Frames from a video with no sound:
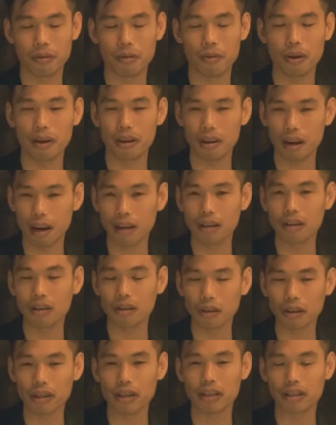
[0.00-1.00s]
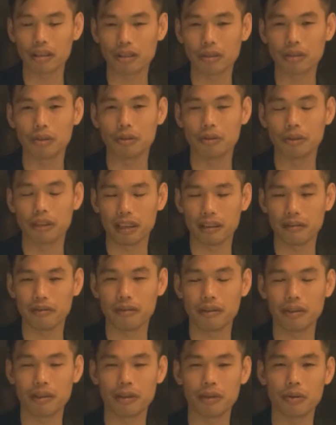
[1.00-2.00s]
We are not looking to
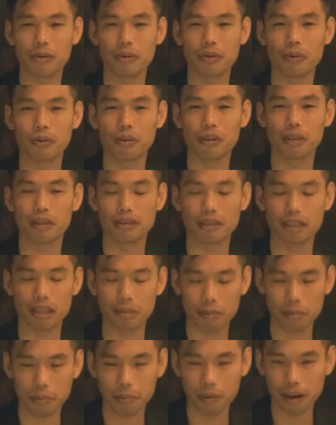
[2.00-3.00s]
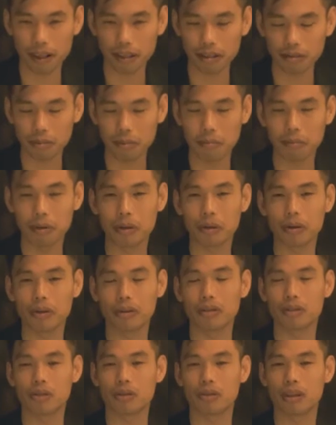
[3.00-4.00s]
giving you the cheap price, but we're
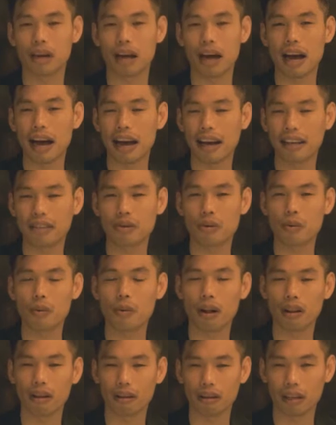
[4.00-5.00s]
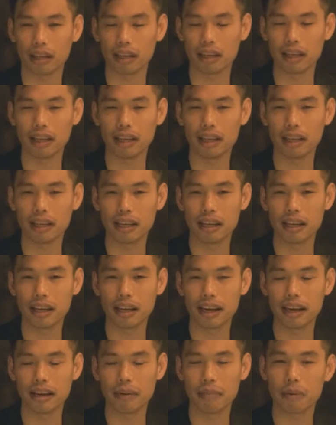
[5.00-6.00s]
looking to the highest quality
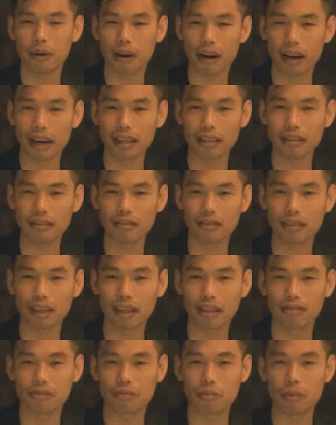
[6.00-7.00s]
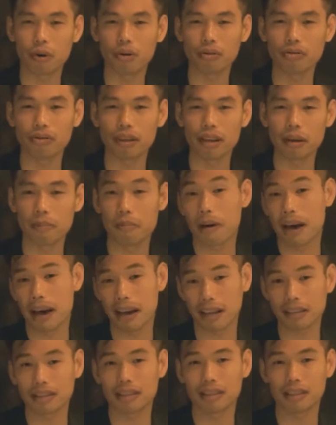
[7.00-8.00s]
and the price that's most
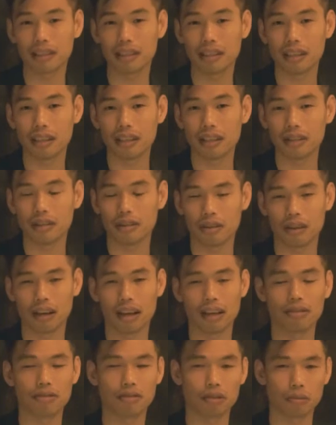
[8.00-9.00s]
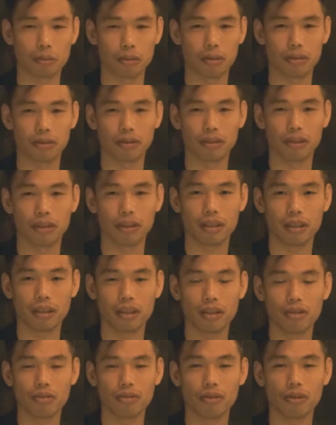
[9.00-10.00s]
impact to the customer.
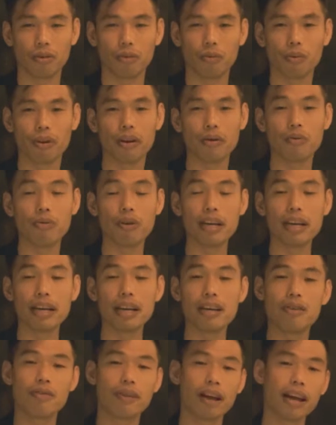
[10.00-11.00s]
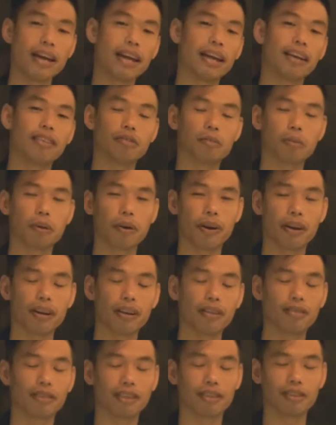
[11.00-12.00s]
So we recreate the experience
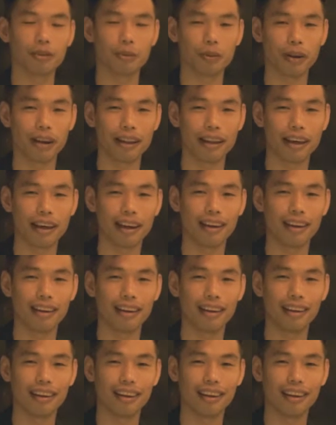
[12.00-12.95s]
in such a way that